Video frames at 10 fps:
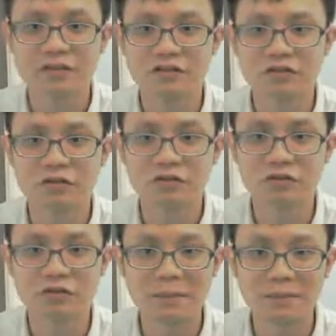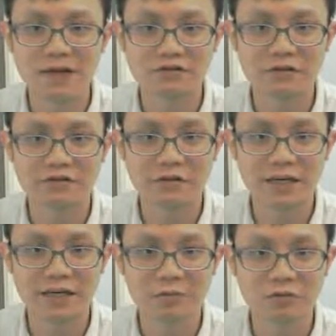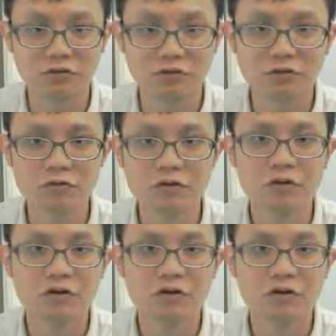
So 1 plus 1 will become 2,